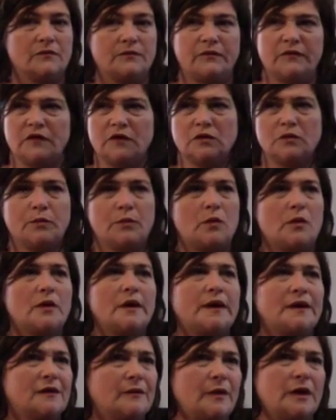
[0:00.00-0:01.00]

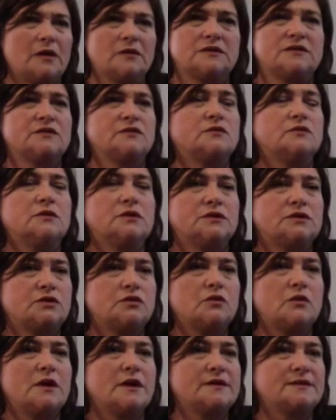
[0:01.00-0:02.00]
viewpoint about school
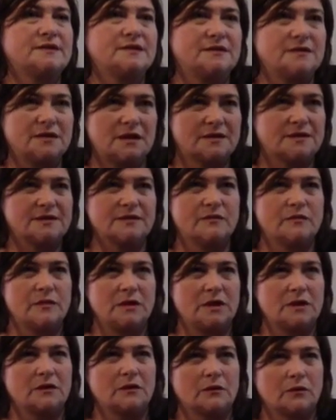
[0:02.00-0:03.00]
choice that doesn't
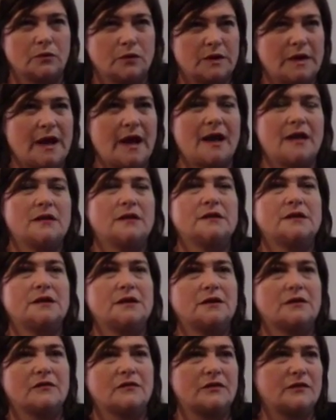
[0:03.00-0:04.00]
meet the
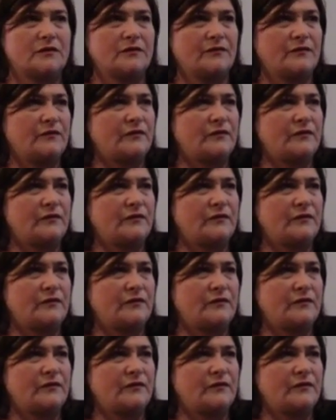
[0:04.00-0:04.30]
reality of the